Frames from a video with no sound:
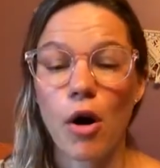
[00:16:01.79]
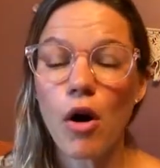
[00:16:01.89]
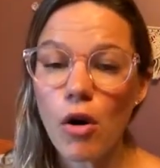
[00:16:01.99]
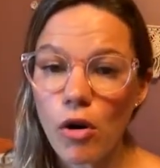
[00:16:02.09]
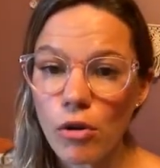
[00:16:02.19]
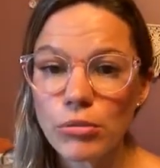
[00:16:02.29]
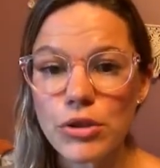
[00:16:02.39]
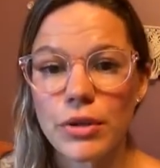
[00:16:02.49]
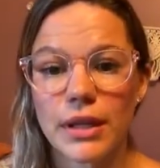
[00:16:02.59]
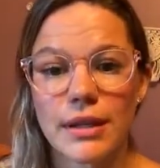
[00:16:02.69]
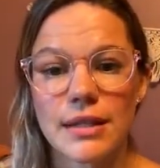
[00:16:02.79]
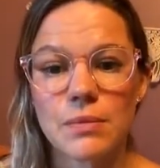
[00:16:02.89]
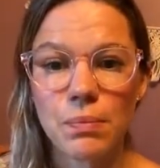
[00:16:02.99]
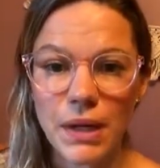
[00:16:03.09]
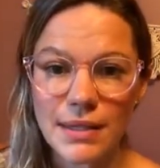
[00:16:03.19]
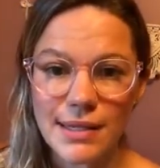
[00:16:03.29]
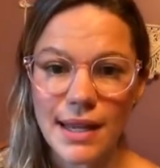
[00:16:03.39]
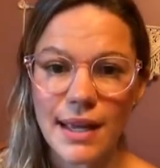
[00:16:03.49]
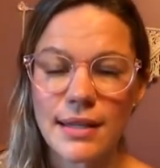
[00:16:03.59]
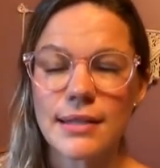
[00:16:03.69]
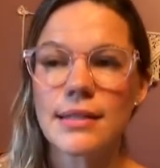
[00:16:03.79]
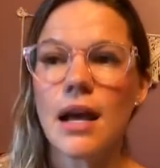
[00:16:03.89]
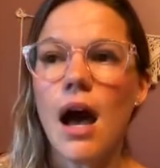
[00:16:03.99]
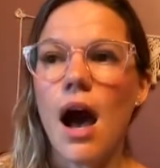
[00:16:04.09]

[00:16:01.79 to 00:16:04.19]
home, doing this business,